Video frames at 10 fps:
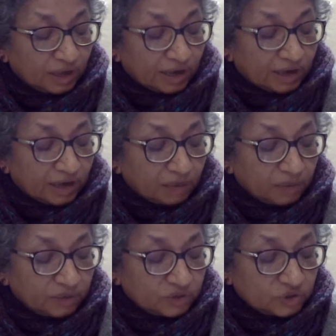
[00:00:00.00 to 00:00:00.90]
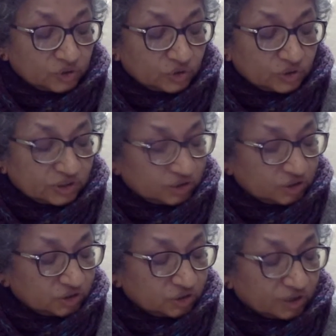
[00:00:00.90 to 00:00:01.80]
and Ammi was too
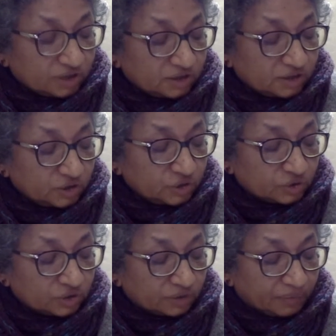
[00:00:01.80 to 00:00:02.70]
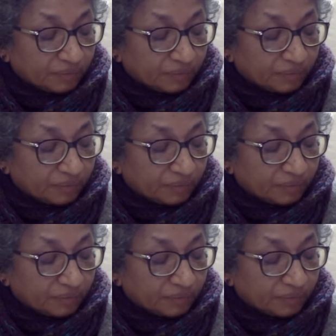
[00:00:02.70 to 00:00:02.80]
stingy to get her a tutor.